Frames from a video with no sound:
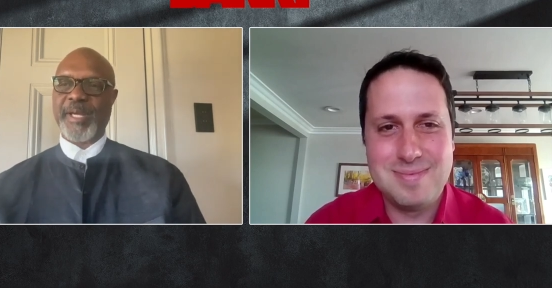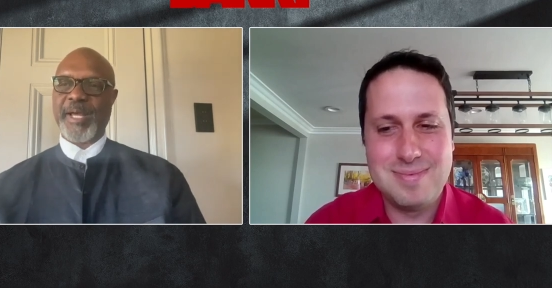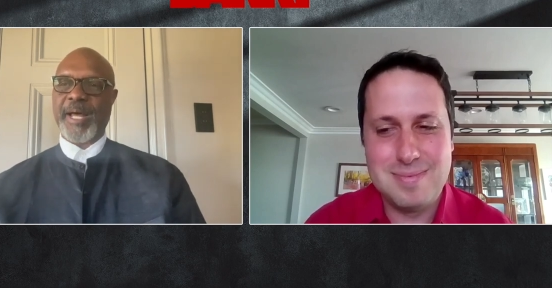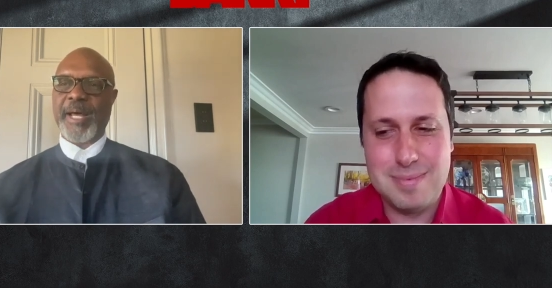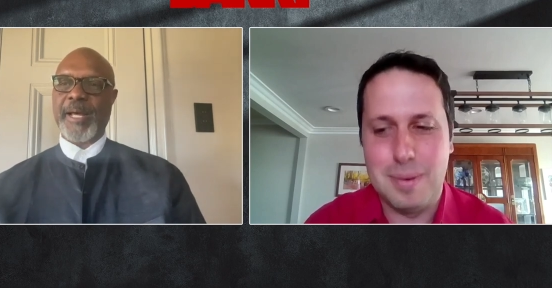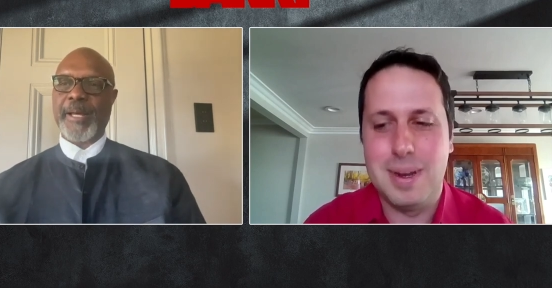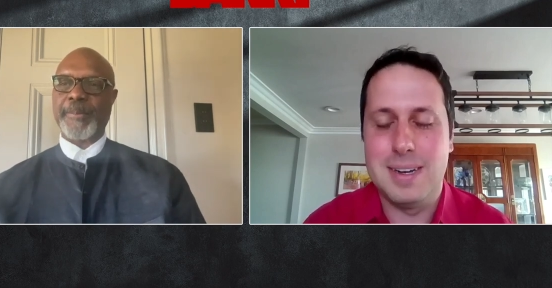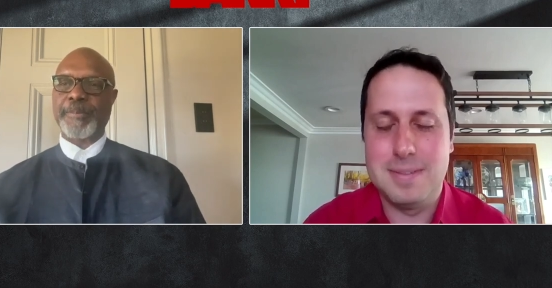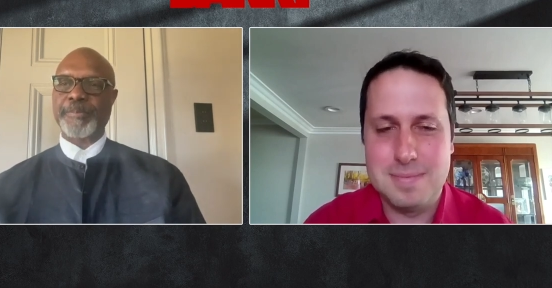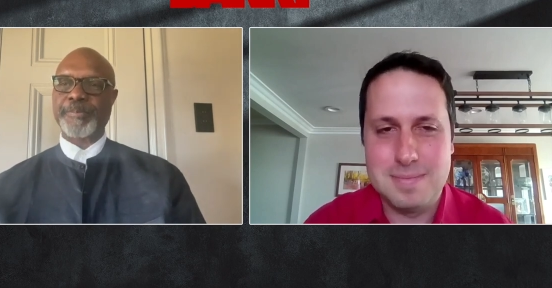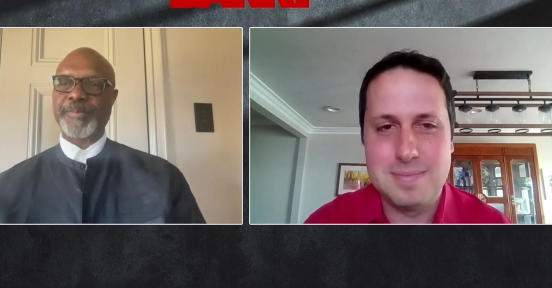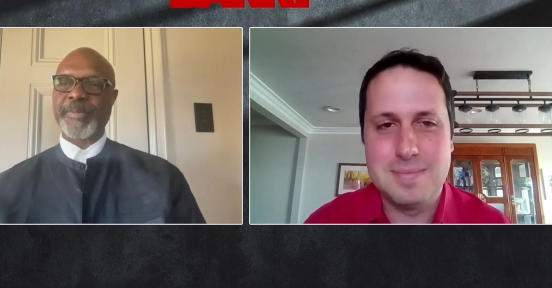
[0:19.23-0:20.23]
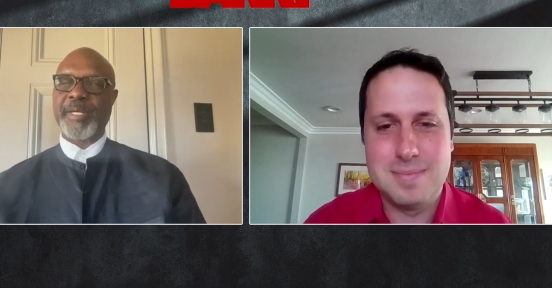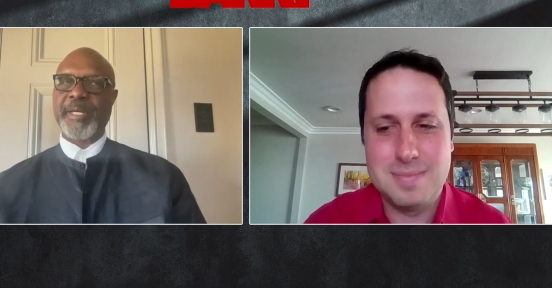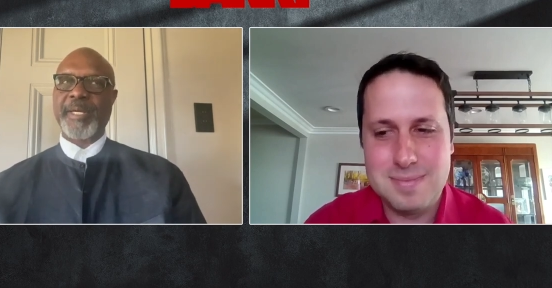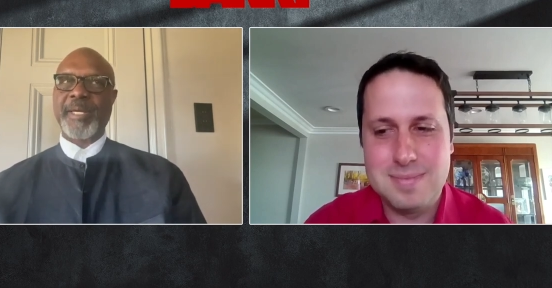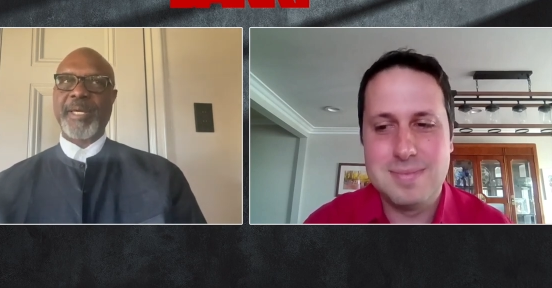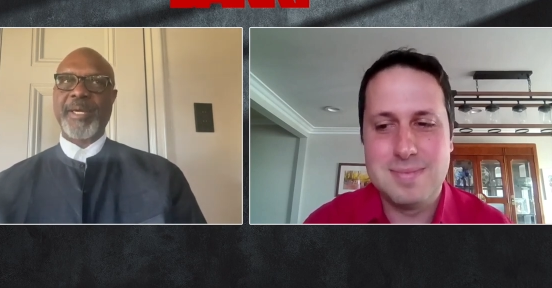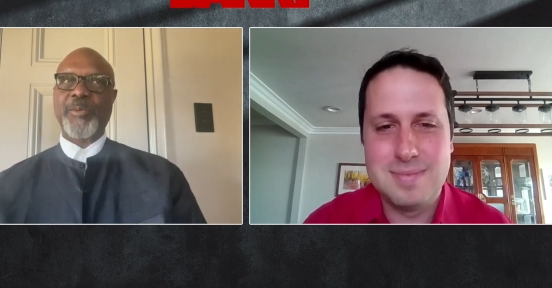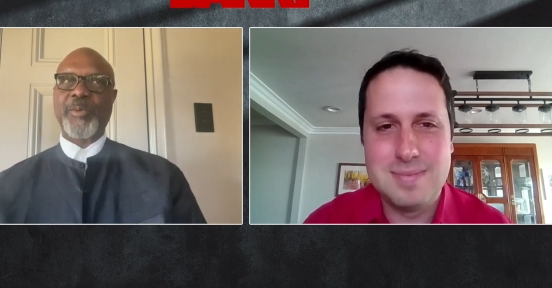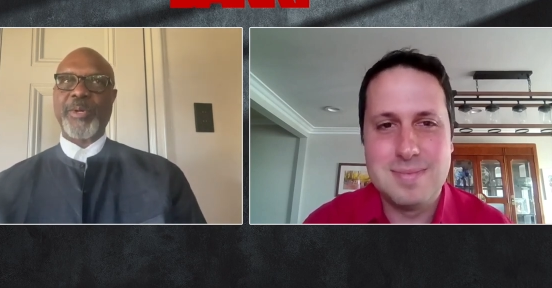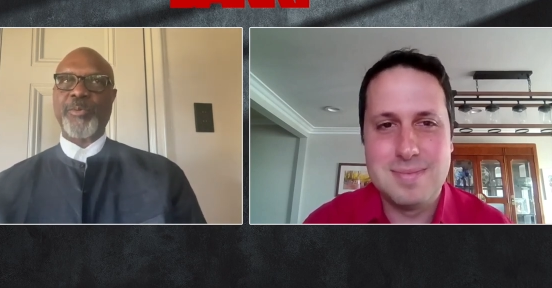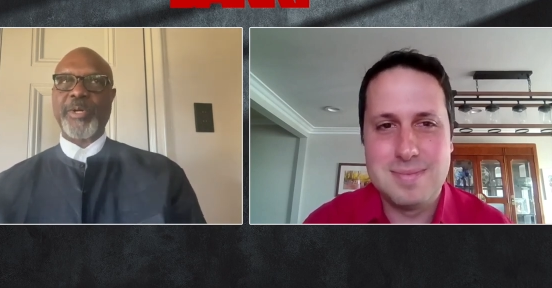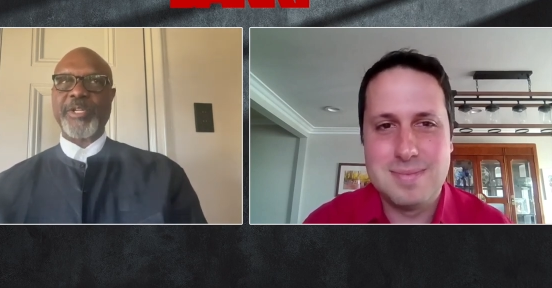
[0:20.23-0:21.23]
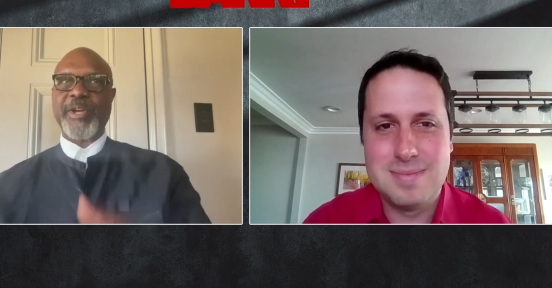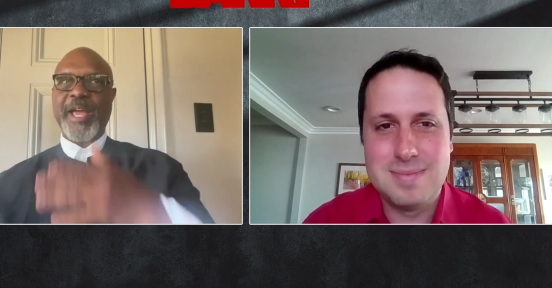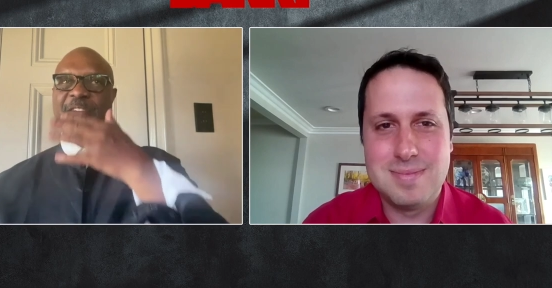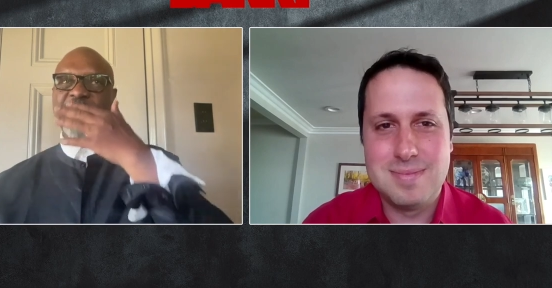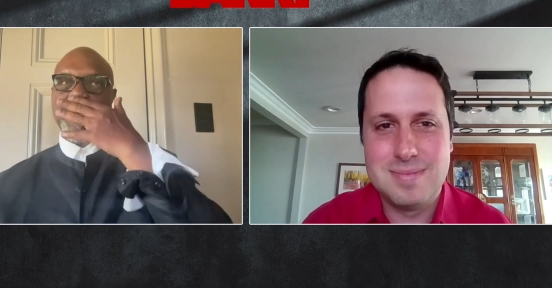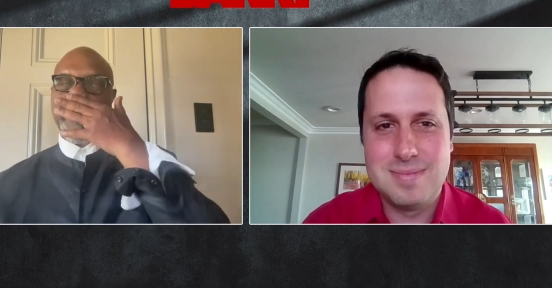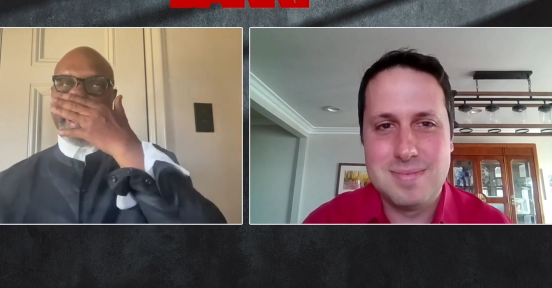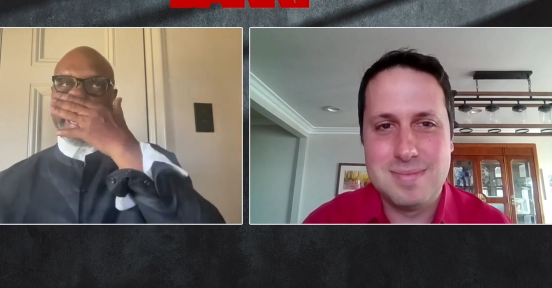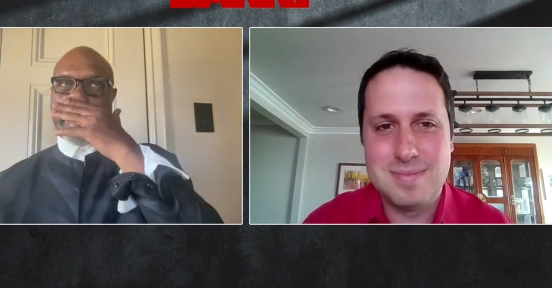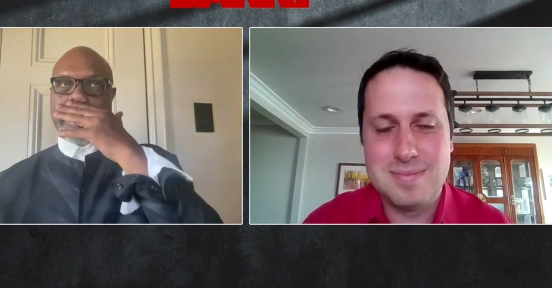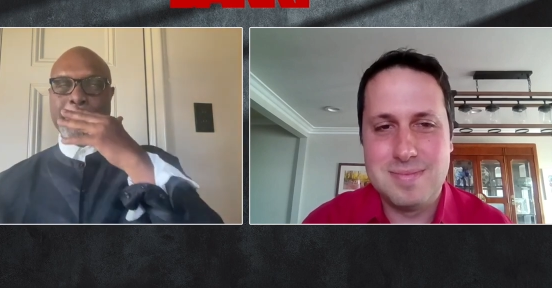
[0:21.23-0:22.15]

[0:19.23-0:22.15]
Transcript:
Speaker 1: Um, when, when you have a man,